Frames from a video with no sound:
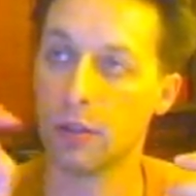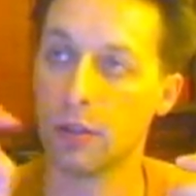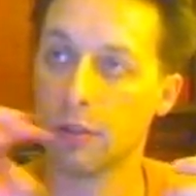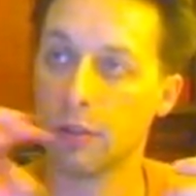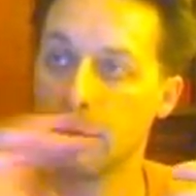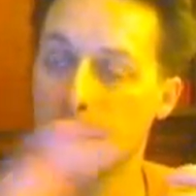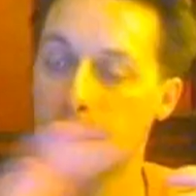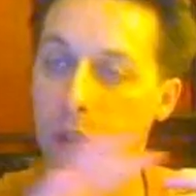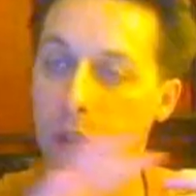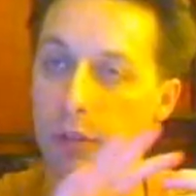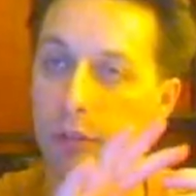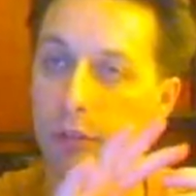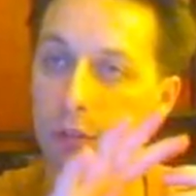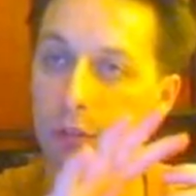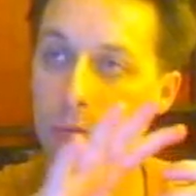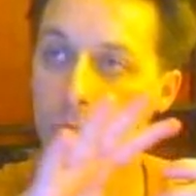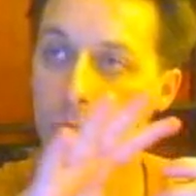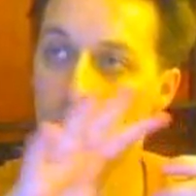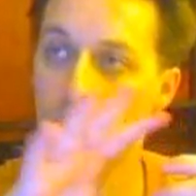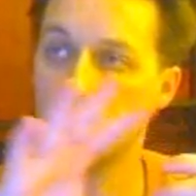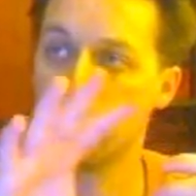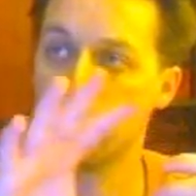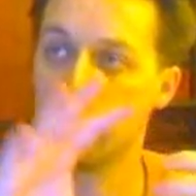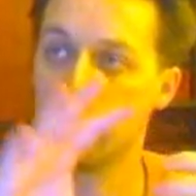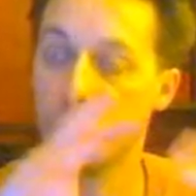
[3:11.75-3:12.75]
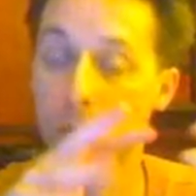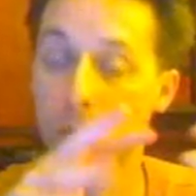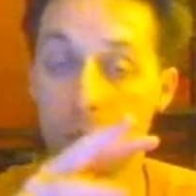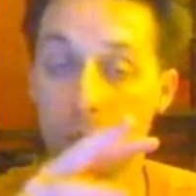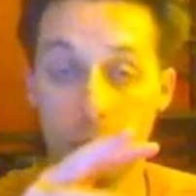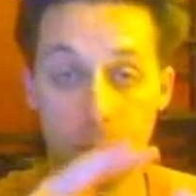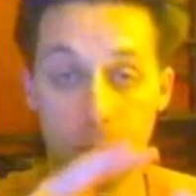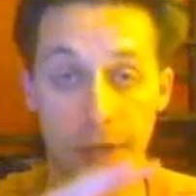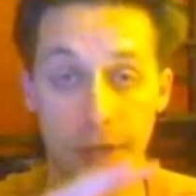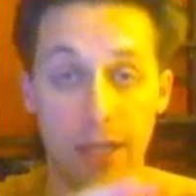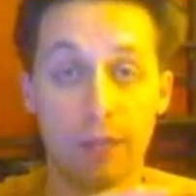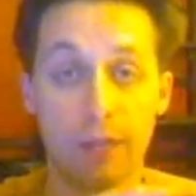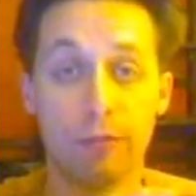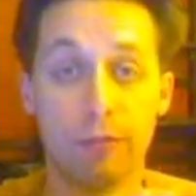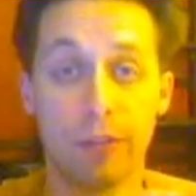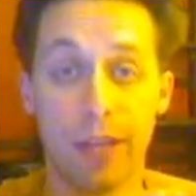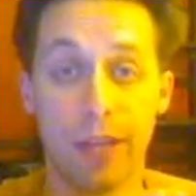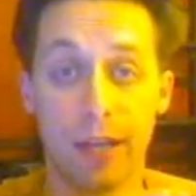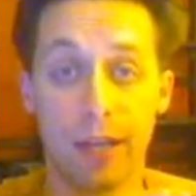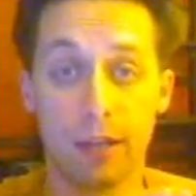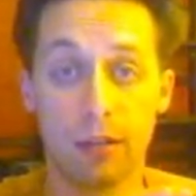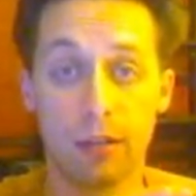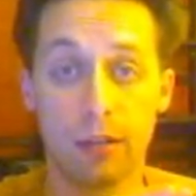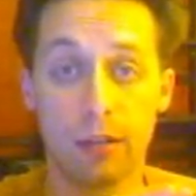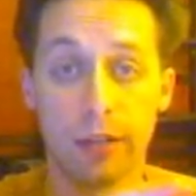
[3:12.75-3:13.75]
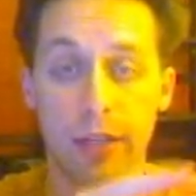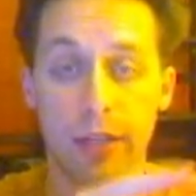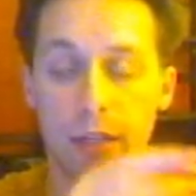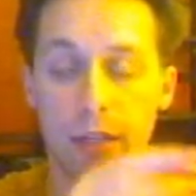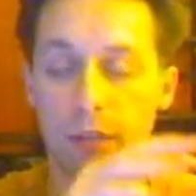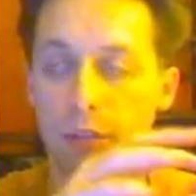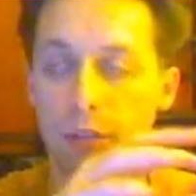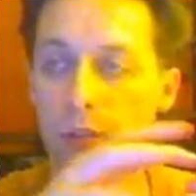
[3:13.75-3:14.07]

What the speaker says: because you want to pay for that click,